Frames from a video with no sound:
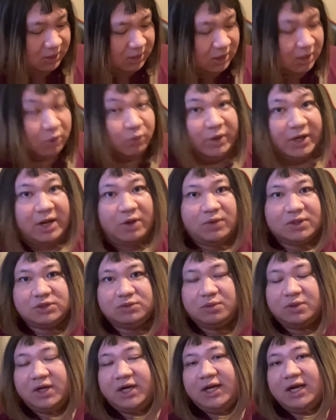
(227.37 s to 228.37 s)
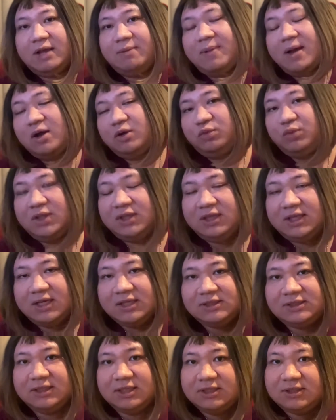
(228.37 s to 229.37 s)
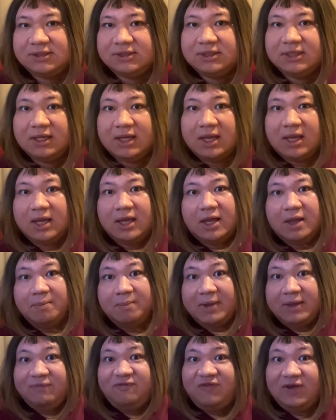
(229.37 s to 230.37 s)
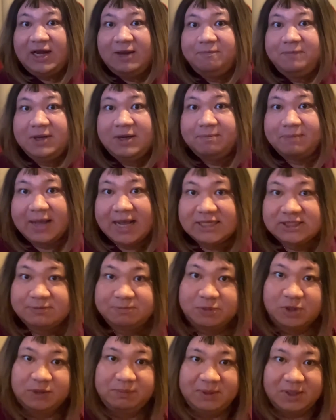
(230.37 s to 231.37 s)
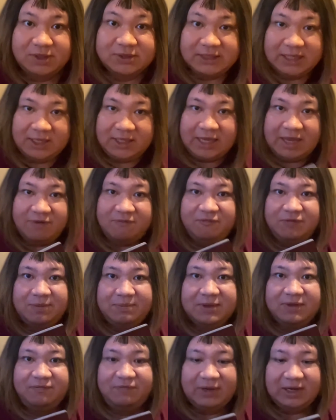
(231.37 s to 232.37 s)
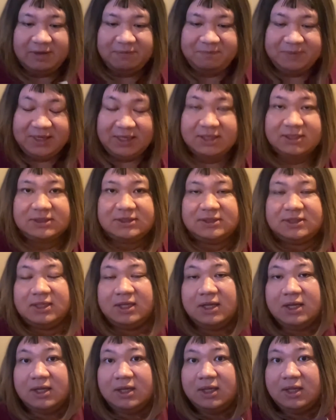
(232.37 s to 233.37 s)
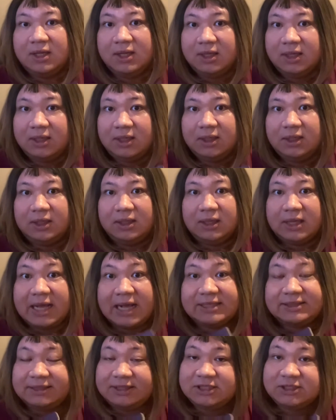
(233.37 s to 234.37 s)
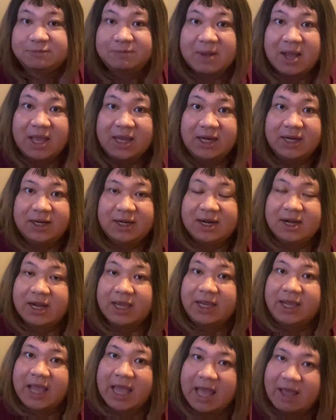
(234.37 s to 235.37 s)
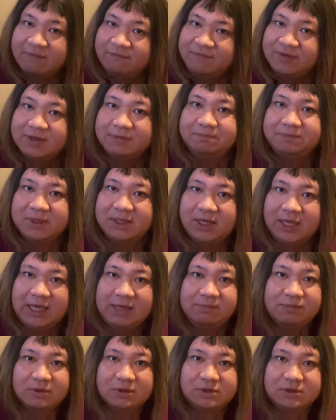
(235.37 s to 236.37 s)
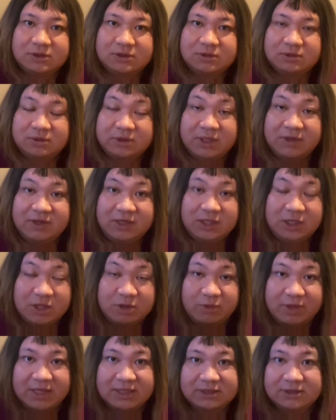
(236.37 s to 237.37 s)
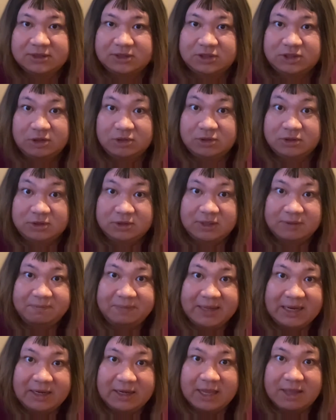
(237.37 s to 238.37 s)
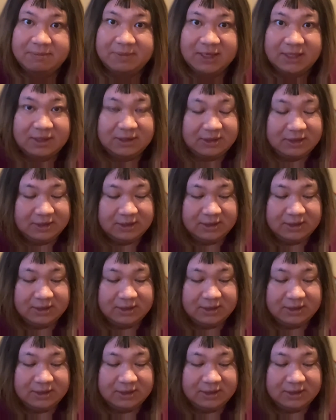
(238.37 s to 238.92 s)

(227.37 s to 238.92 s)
what I was worried about with this is my Philippine passport, because I came from the Philippines, has expired and I haven't been able to renew it due to the pandemic.